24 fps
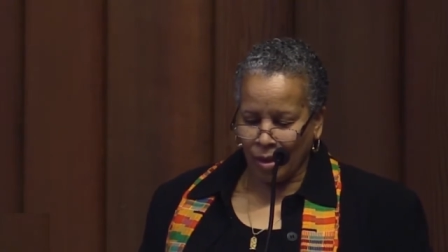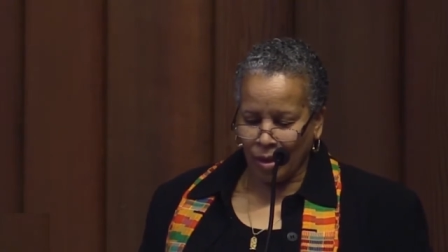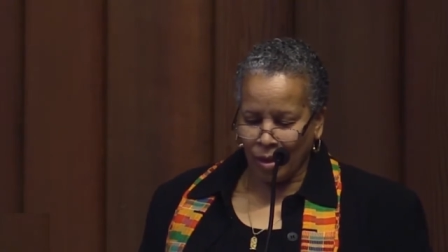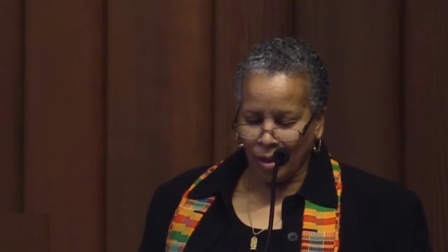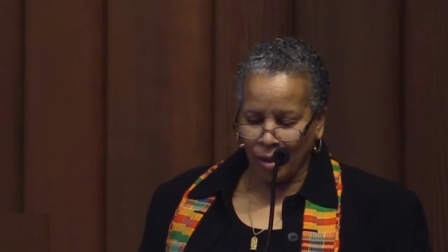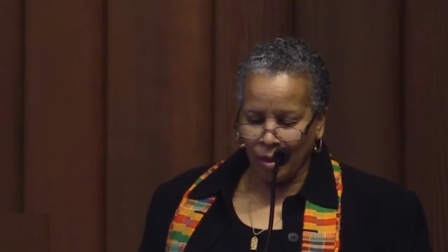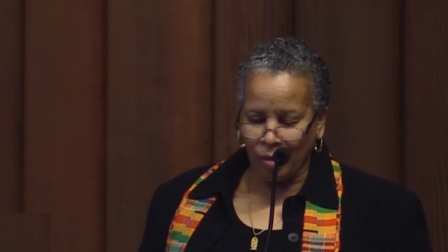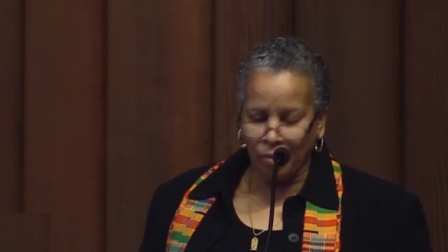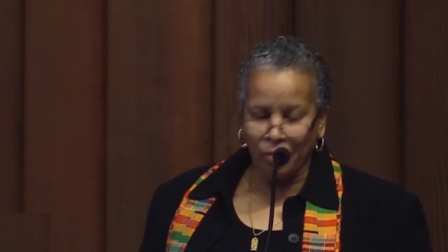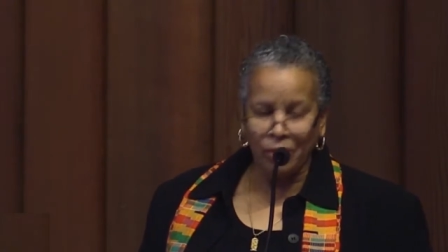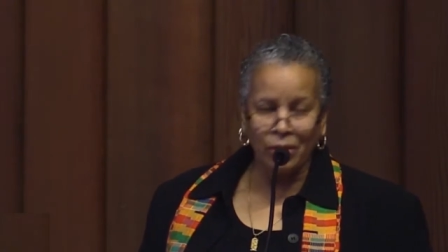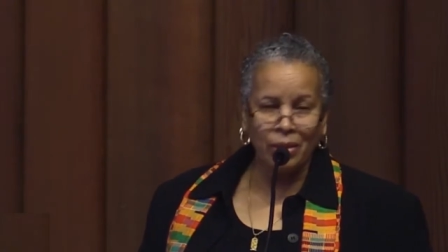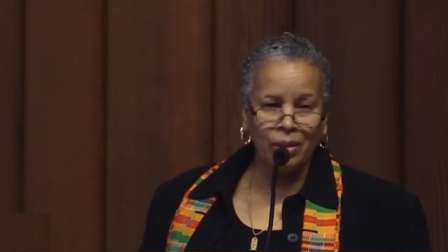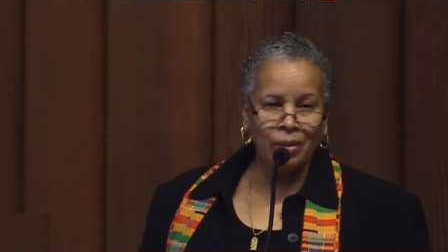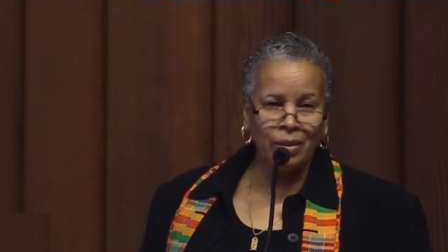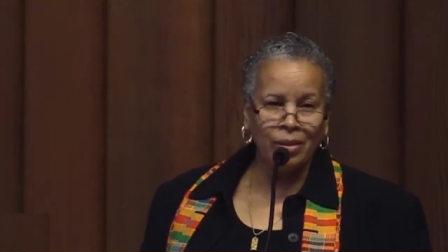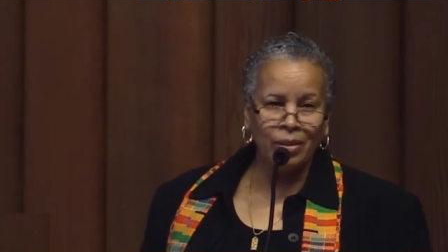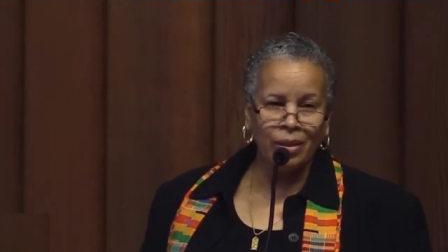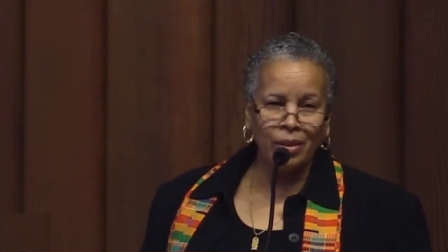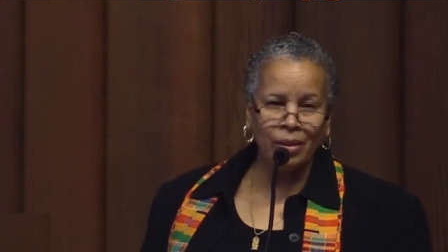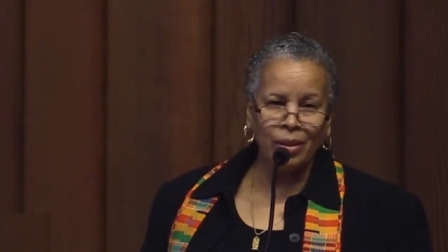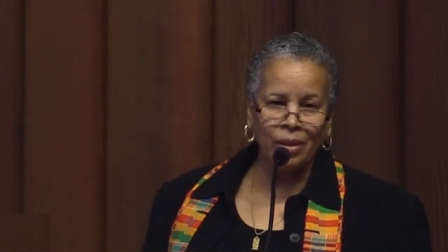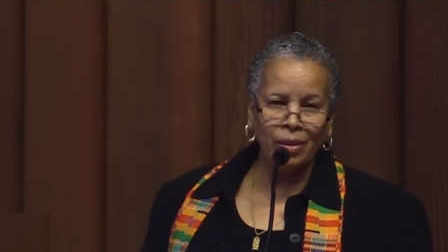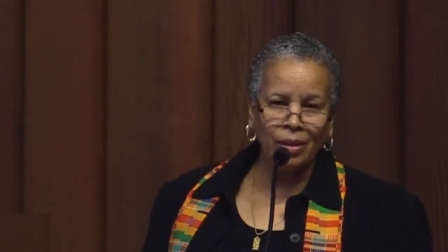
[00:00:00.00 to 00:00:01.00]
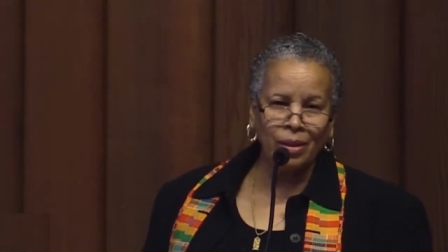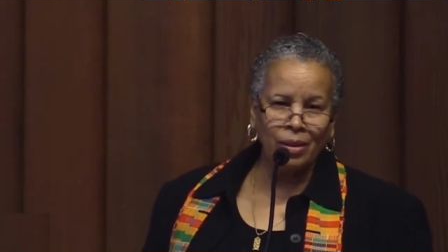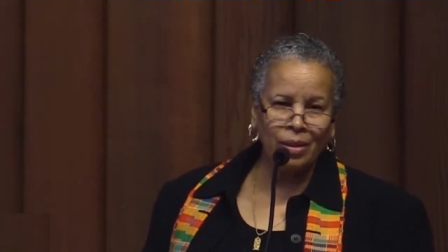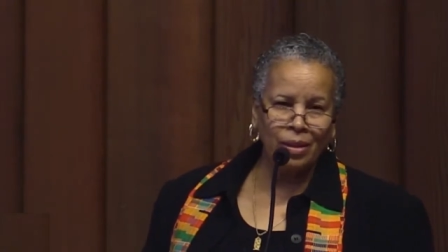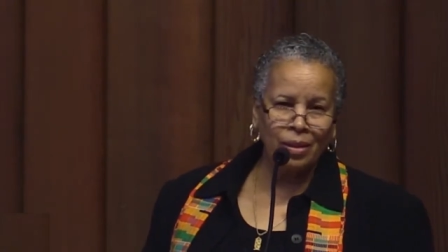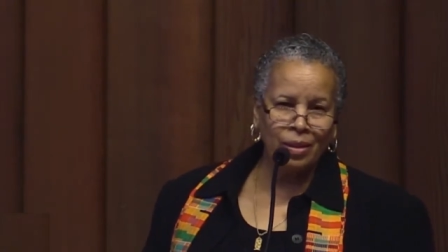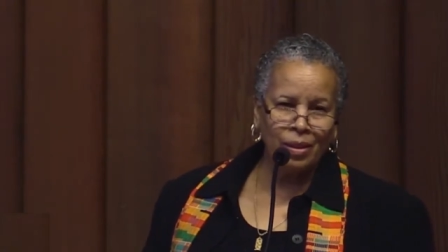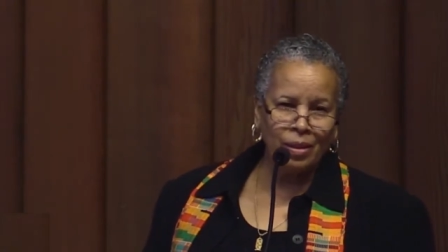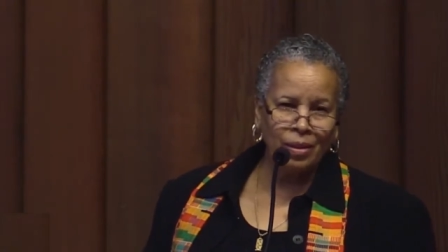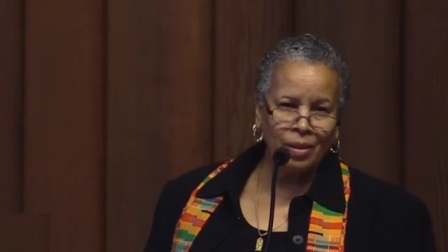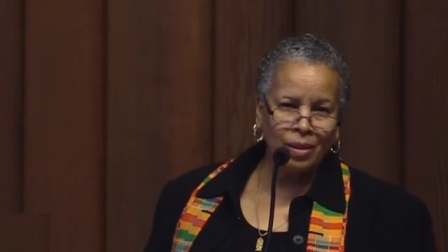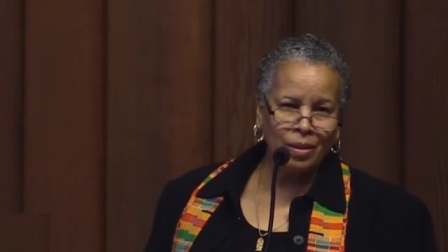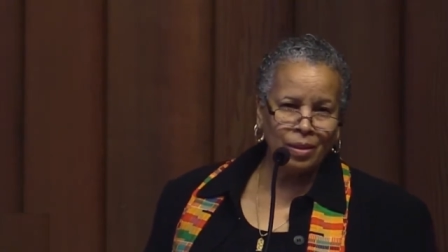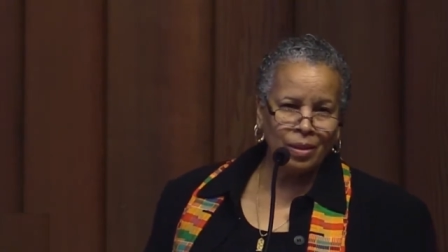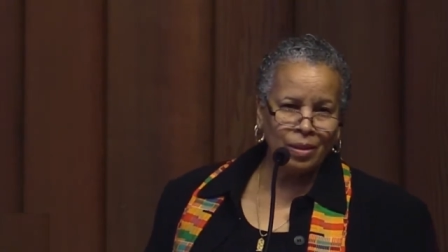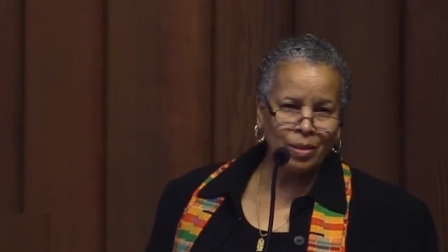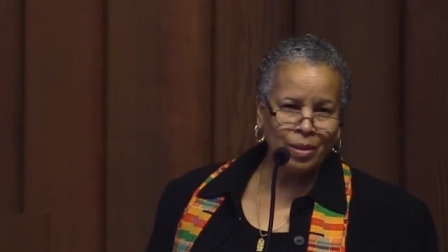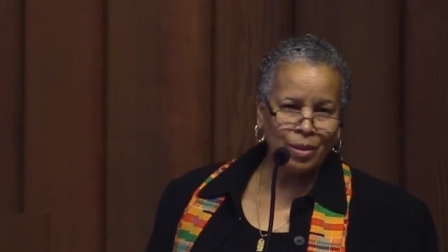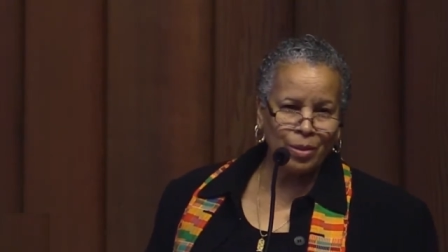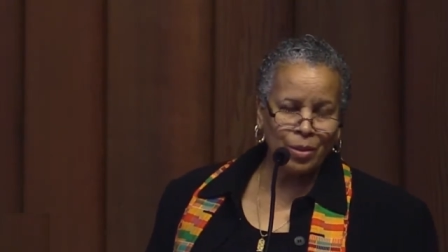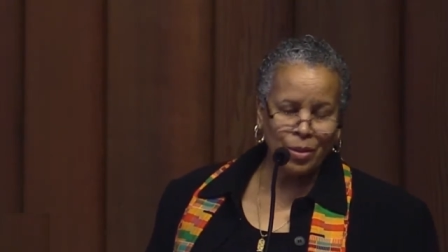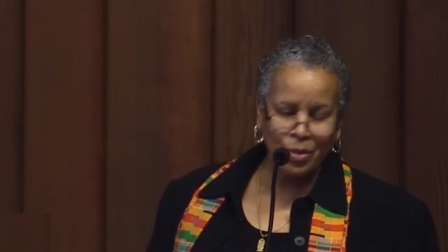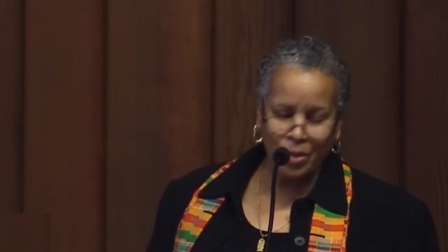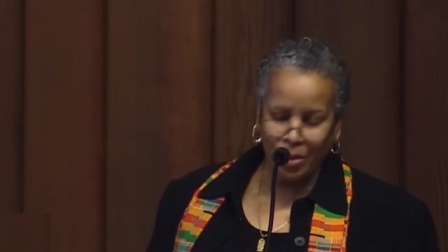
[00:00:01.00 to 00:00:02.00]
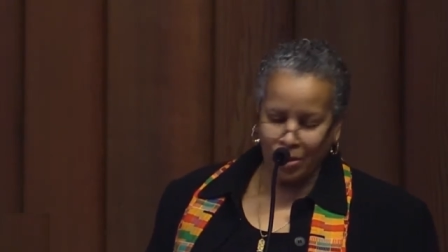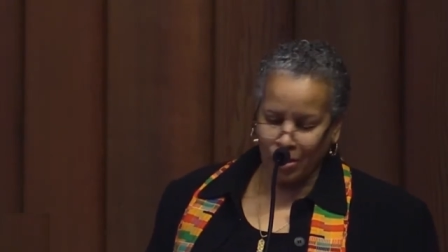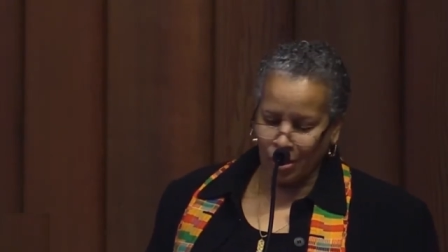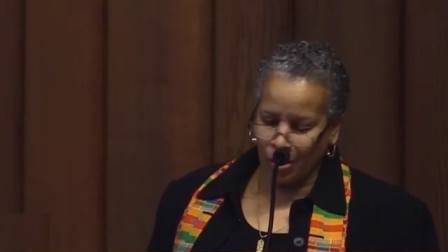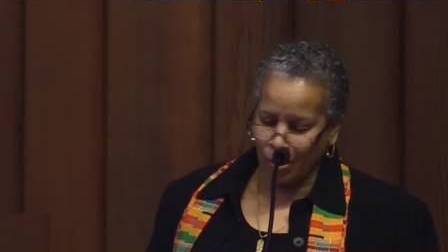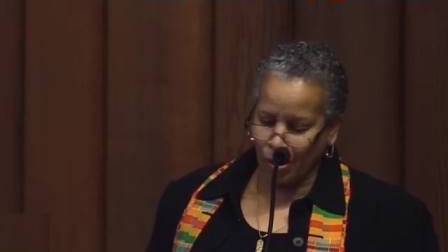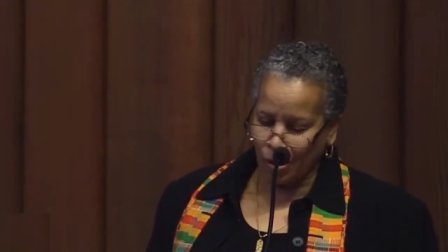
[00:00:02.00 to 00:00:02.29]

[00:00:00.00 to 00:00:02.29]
Everything is